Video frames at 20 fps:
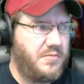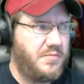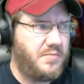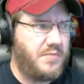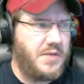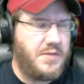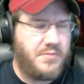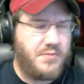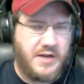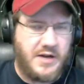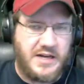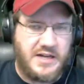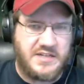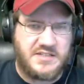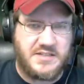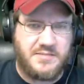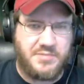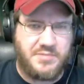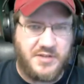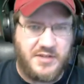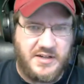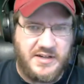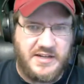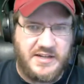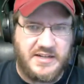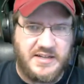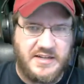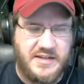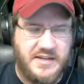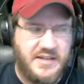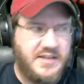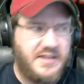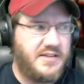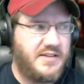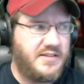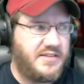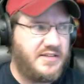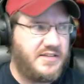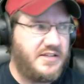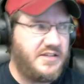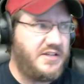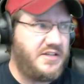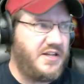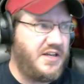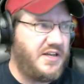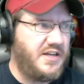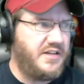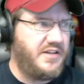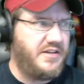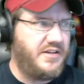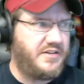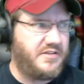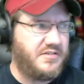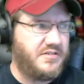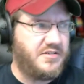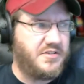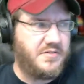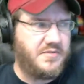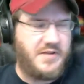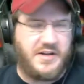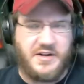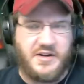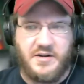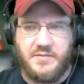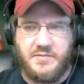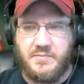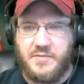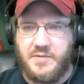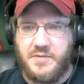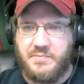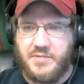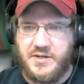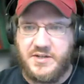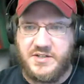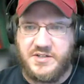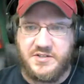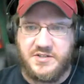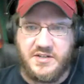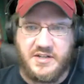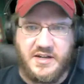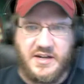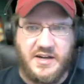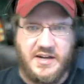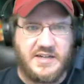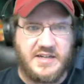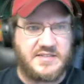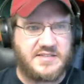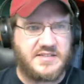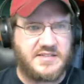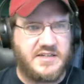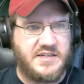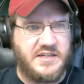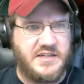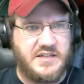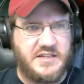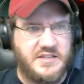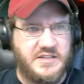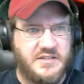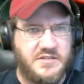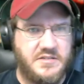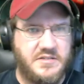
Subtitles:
people actually playing it, then it turns around and it bites you in the ass. And